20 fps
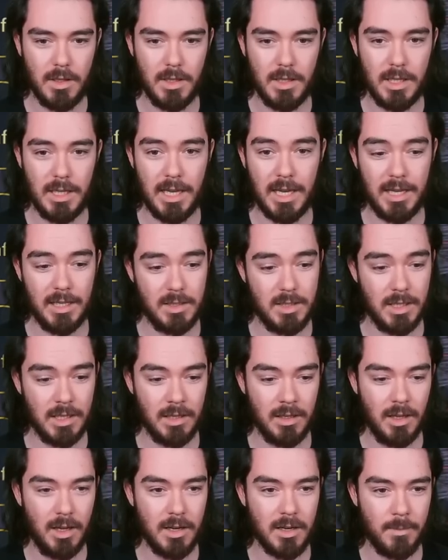Yeah,
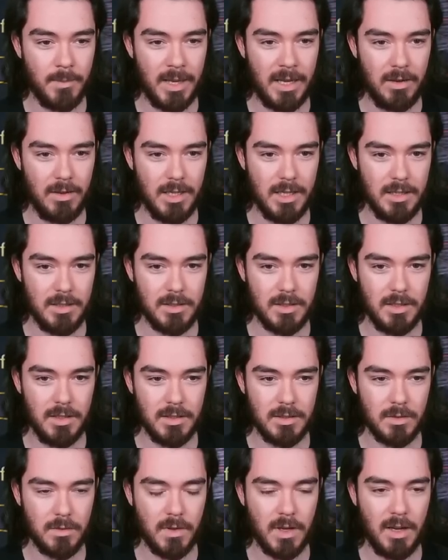didn't lock him out. He's he
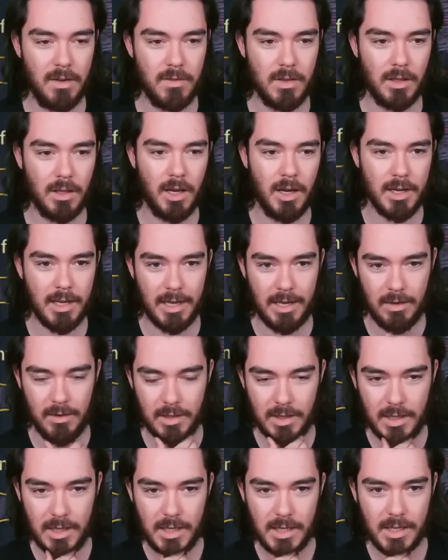survived the lockout.
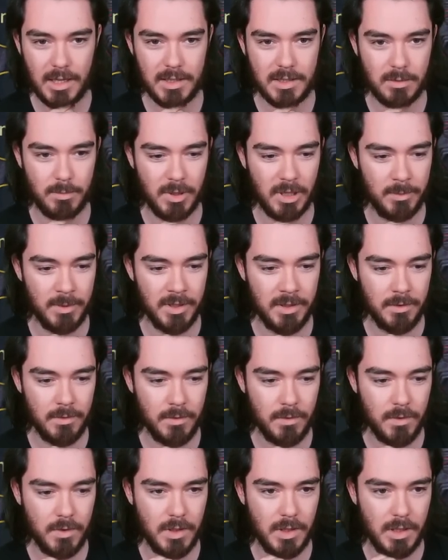That's a bummer.
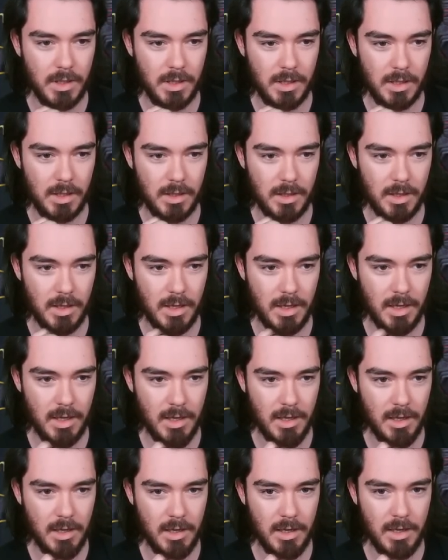
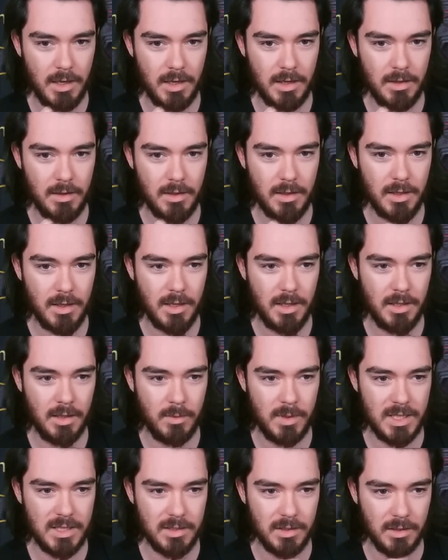Uh, I think
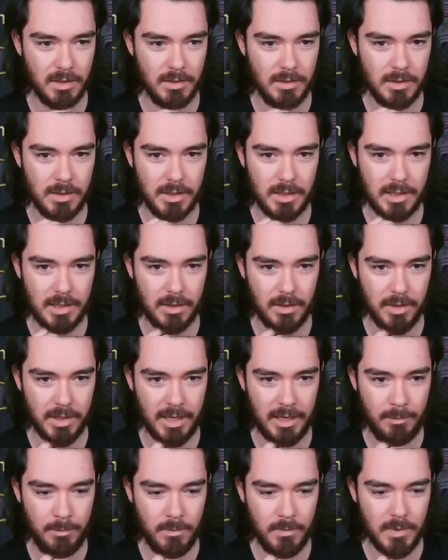we still kill
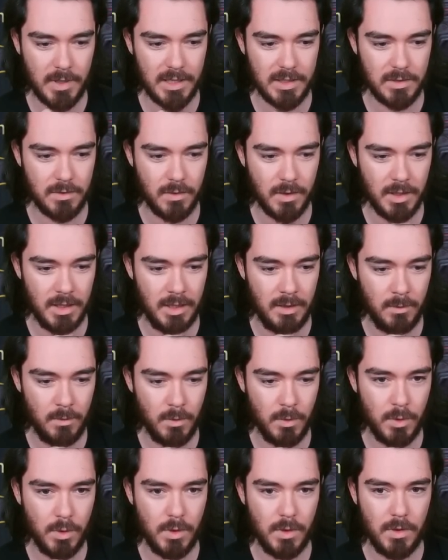them. That's fine.
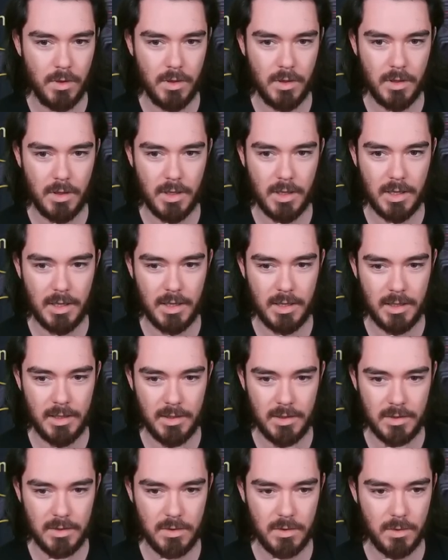
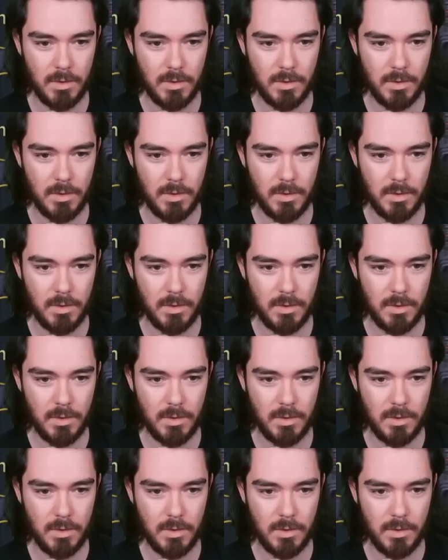And